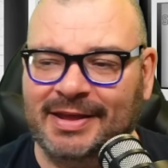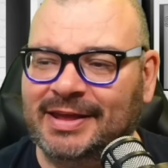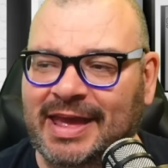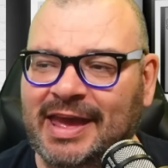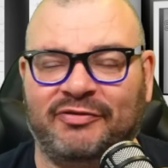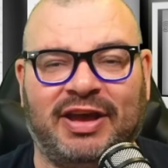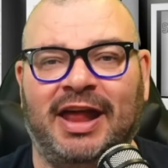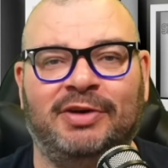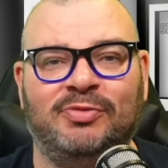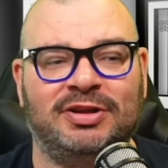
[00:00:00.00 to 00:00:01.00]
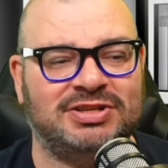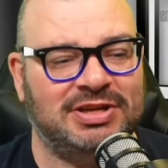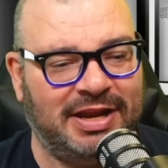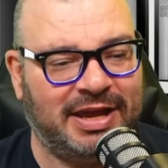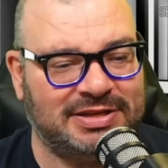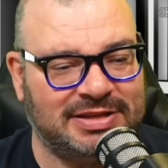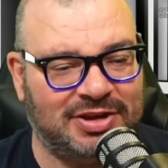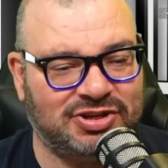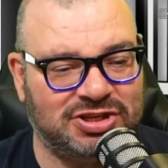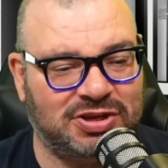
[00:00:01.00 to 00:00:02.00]
gave Callum Wilson an
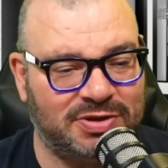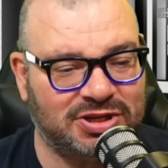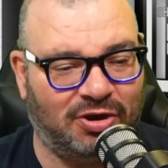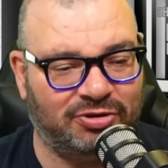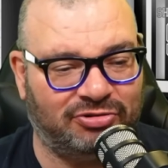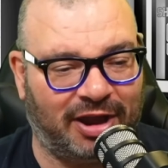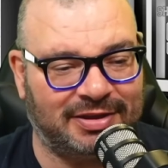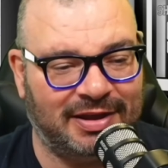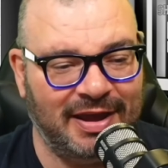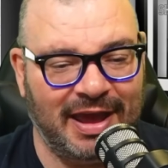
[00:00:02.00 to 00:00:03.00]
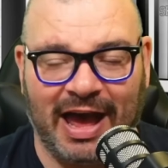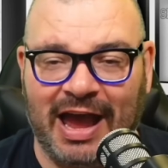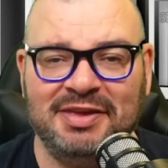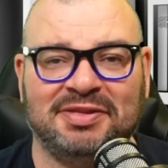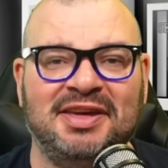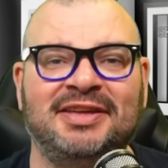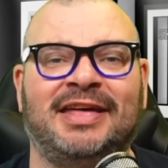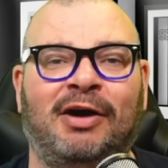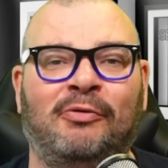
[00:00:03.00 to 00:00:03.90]
extension to his contract, I think that